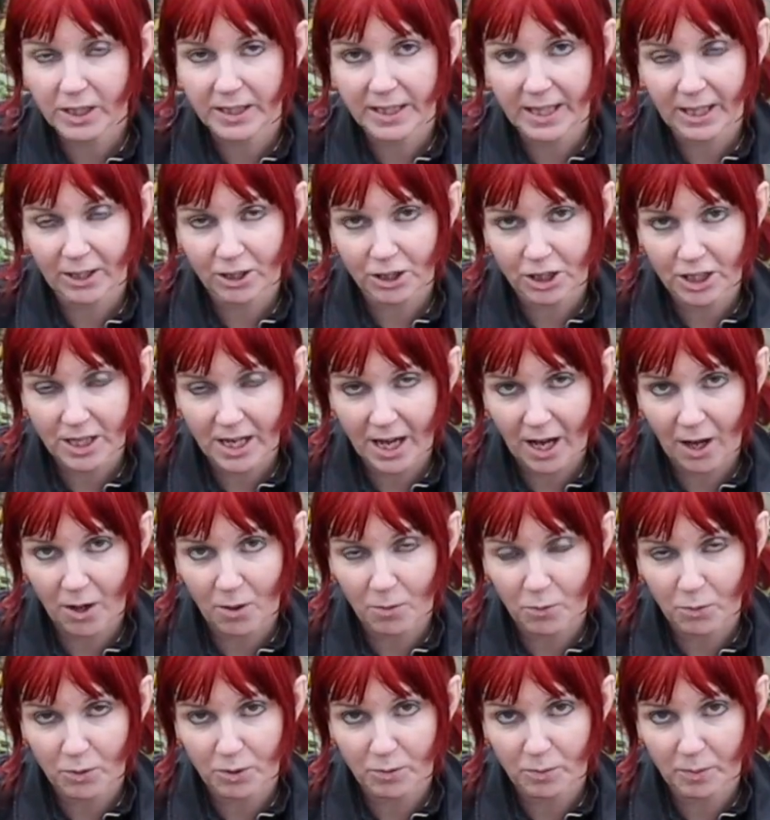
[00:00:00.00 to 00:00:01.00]
can actually
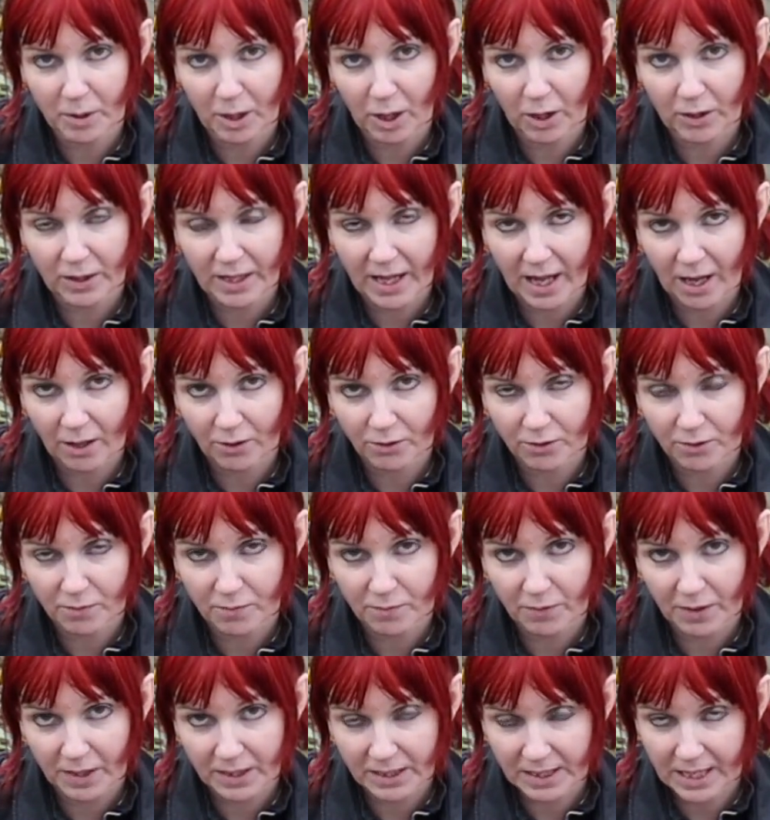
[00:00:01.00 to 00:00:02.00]
help with plant health
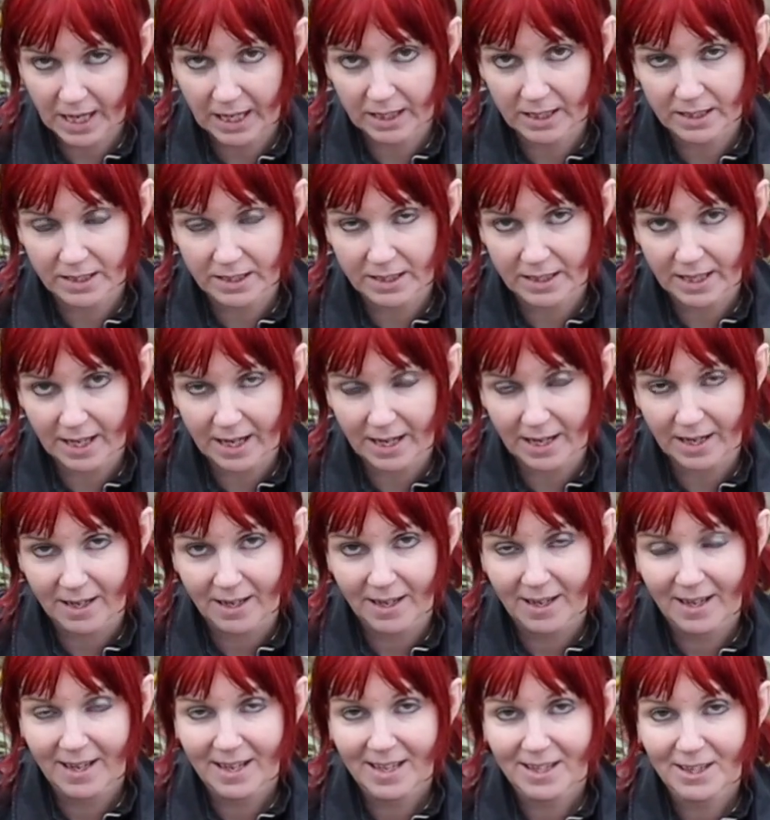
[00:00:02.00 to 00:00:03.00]
and vitality
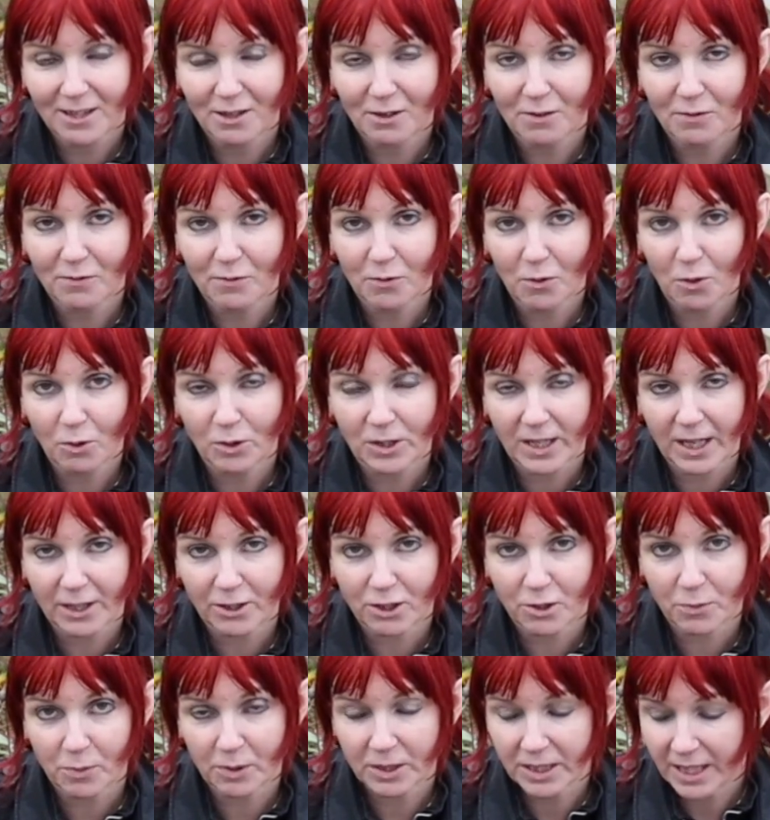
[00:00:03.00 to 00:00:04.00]
that afford
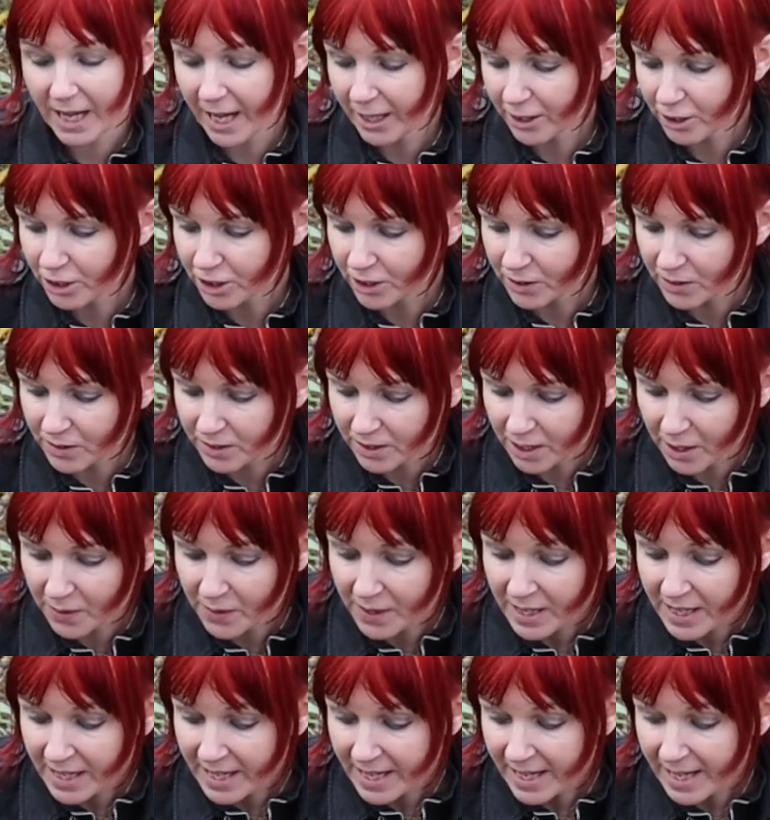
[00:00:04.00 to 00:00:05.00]
extra protection. So
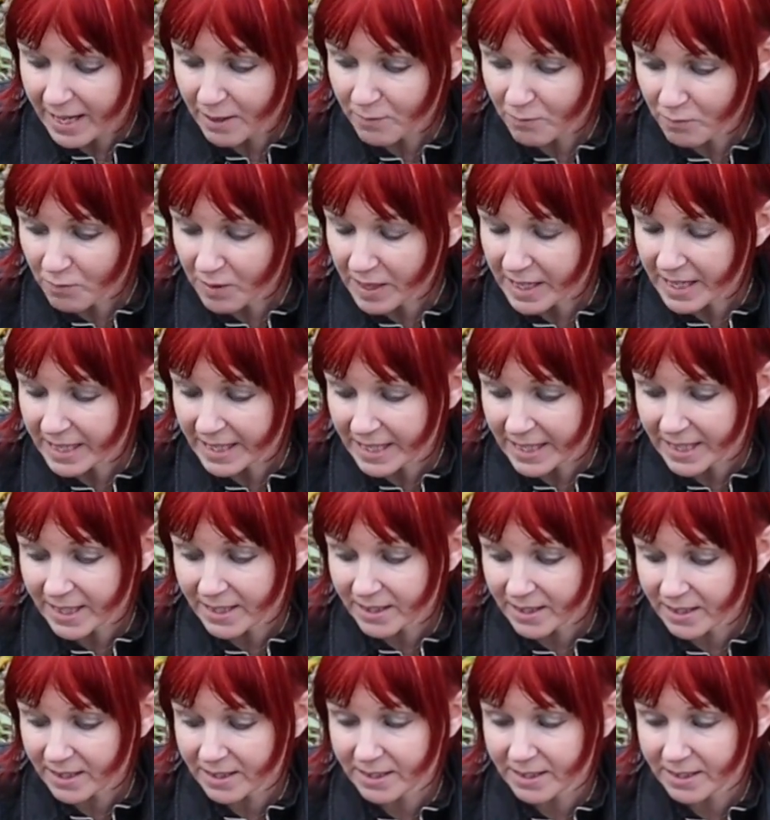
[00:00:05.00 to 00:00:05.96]
it really is as